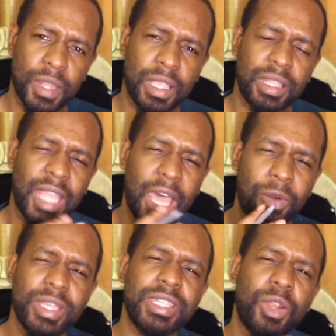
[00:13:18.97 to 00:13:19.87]
The
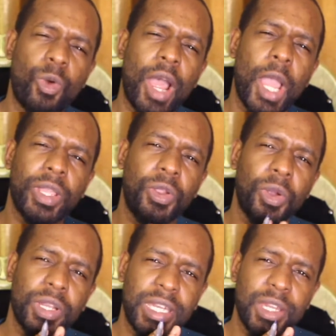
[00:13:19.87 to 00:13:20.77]
reason why we
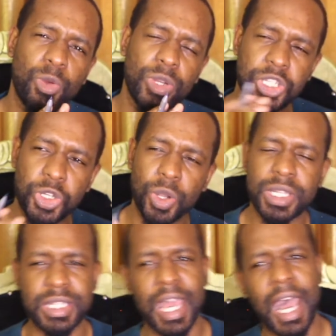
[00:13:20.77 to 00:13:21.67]
got we jot
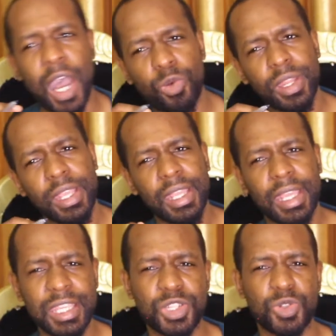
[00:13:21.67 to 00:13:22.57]
down
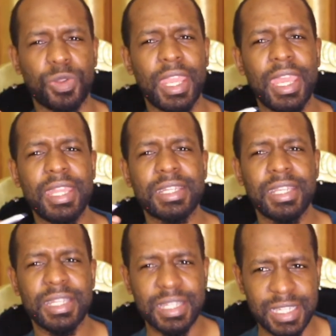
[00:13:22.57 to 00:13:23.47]
is to get
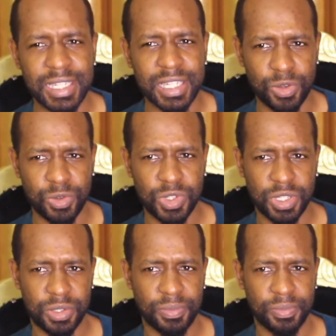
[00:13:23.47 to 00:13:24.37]
details.
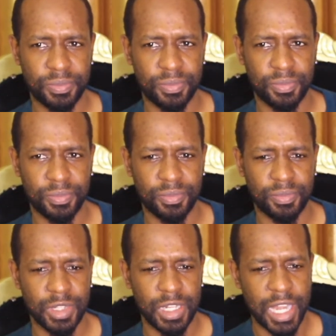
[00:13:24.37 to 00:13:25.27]

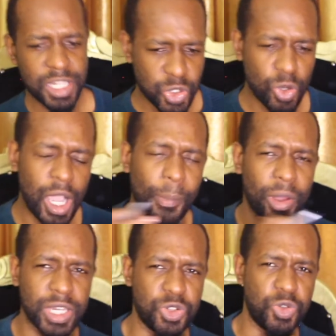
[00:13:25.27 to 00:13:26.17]
Let's talk about
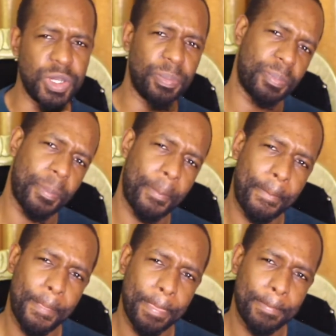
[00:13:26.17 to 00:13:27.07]
a dream.
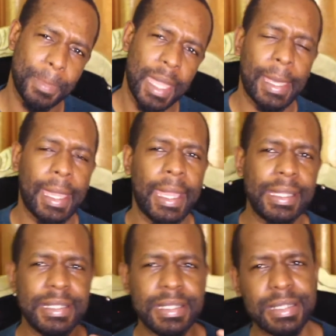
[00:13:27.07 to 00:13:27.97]

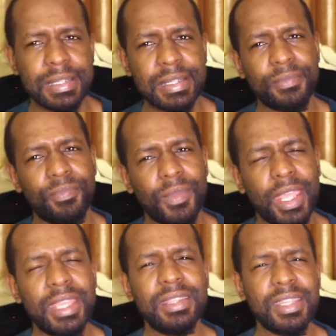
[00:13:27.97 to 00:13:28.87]
And
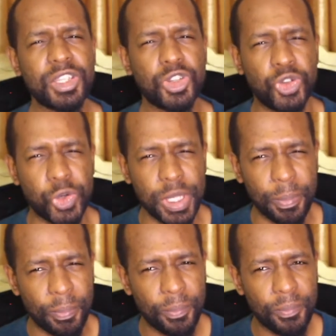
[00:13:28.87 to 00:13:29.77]
in this
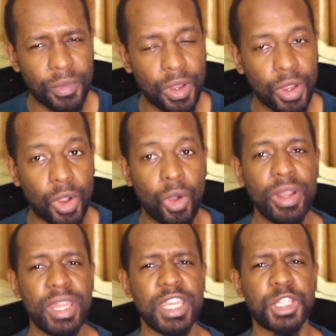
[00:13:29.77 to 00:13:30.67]
dream,
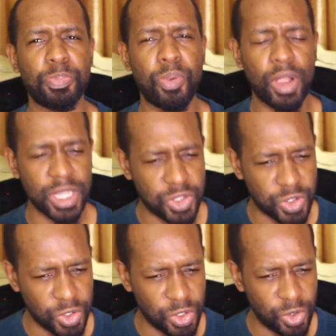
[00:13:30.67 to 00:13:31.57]
God has spoken
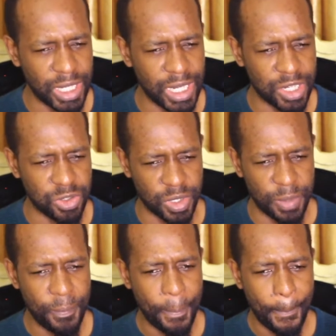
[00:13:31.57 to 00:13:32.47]
to you in a
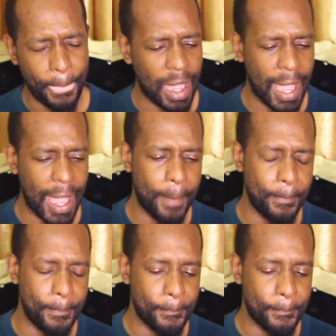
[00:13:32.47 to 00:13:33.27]
dream. Um,